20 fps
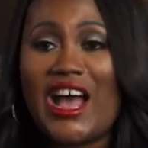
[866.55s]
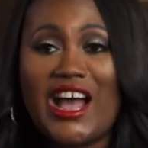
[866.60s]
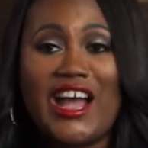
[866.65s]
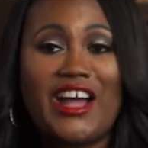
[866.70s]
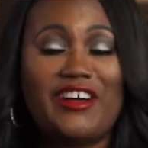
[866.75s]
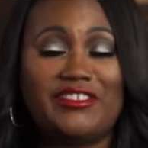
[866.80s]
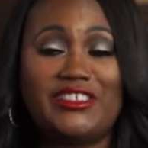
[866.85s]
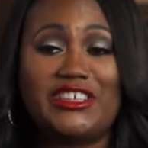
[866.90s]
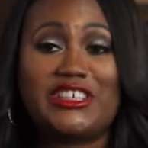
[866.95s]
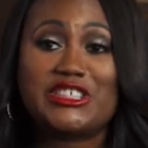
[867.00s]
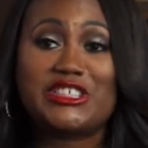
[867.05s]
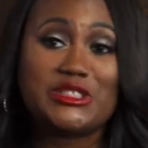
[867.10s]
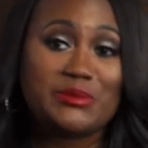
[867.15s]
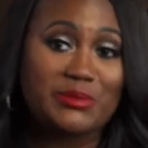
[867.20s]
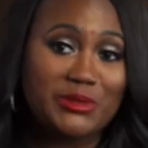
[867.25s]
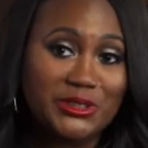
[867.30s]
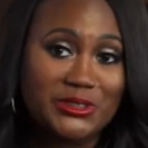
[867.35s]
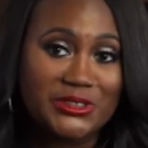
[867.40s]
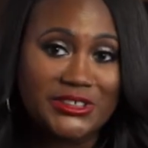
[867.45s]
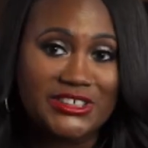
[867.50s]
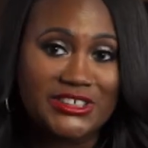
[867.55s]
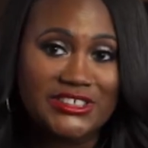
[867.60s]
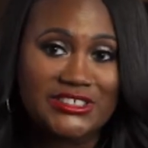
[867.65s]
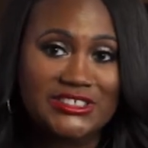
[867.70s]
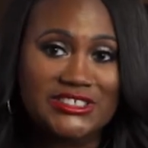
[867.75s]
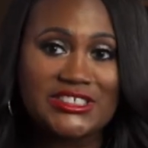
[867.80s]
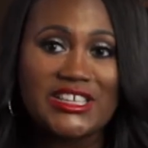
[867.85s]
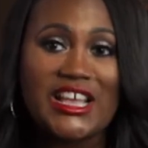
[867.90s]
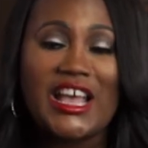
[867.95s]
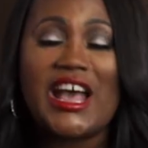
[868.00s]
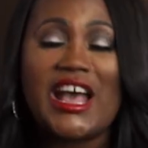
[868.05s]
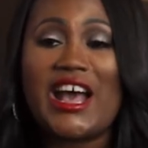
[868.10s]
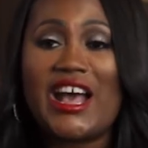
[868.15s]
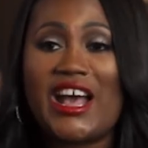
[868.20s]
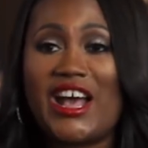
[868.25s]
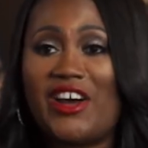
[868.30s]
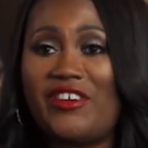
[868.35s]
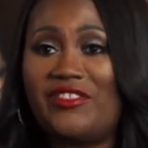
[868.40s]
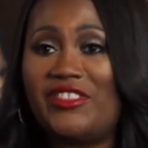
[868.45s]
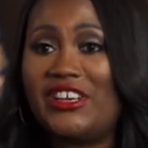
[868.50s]
I have the experience, I
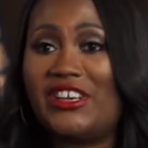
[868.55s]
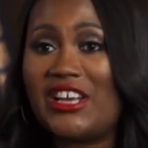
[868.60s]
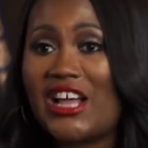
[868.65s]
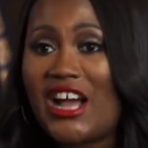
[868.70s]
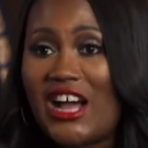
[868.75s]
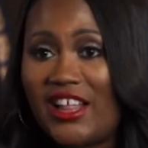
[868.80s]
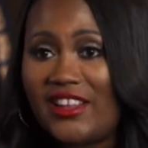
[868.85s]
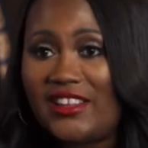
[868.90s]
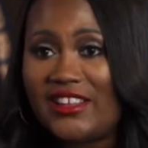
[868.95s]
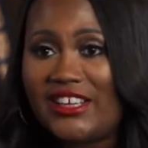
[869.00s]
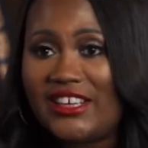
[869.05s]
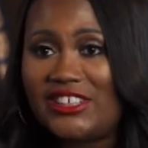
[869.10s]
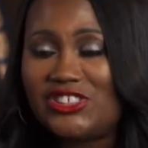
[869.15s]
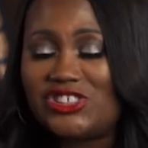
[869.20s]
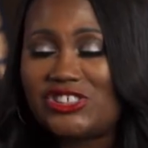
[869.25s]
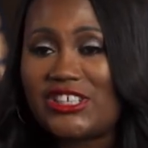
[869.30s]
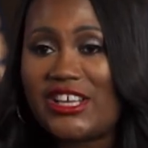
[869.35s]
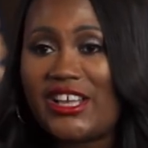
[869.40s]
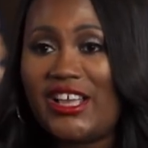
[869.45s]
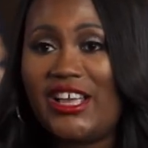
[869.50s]
have the knowledge,